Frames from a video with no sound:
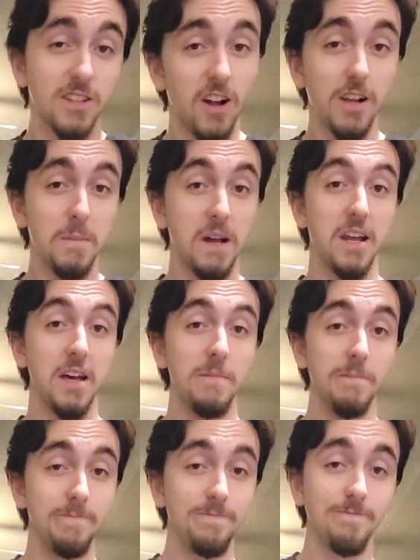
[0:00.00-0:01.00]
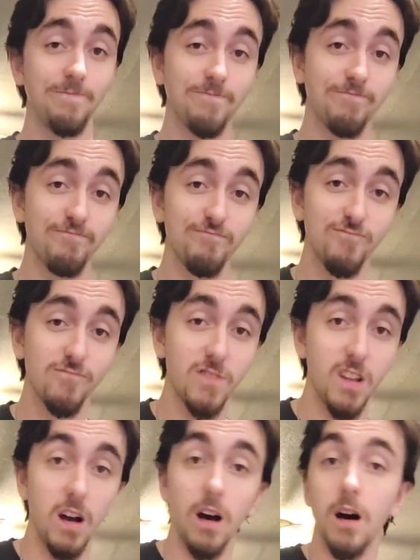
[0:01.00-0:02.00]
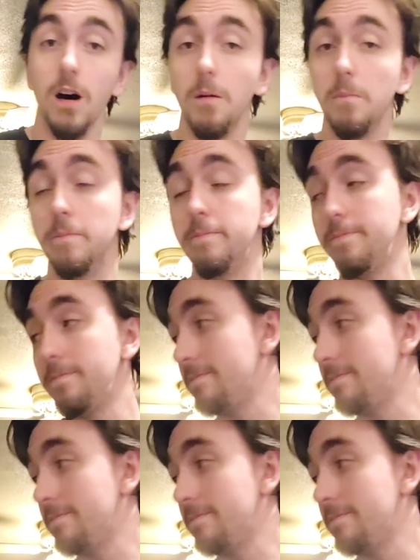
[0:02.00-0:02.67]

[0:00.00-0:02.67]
is calling my name.